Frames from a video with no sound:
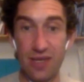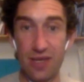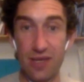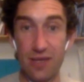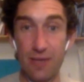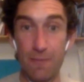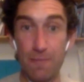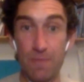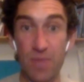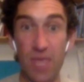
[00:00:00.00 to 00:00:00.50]

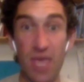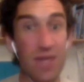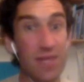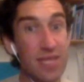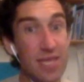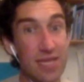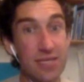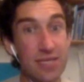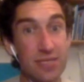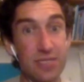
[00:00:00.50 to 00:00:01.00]
And
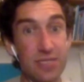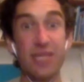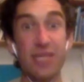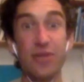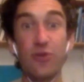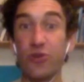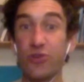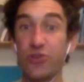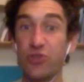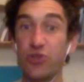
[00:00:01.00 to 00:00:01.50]
then
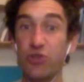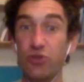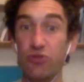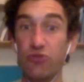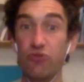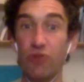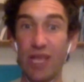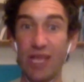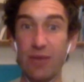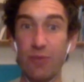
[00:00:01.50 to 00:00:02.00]
in order
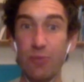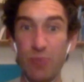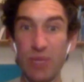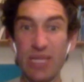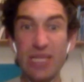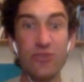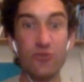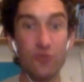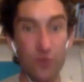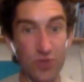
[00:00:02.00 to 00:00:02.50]
to
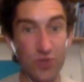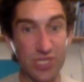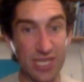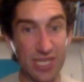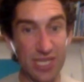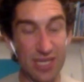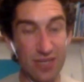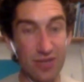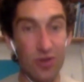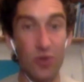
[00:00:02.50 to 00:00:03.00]
build a
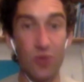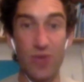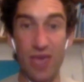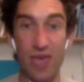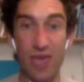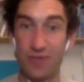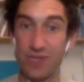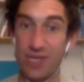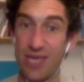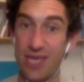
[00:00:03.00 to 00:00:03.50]
routine, all we
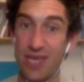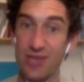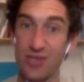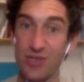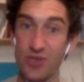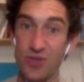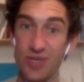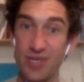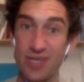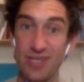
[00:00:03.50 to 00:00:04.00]
have to kind
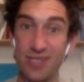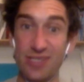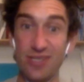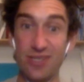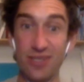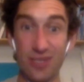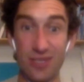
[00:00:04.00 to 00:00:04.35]
of do is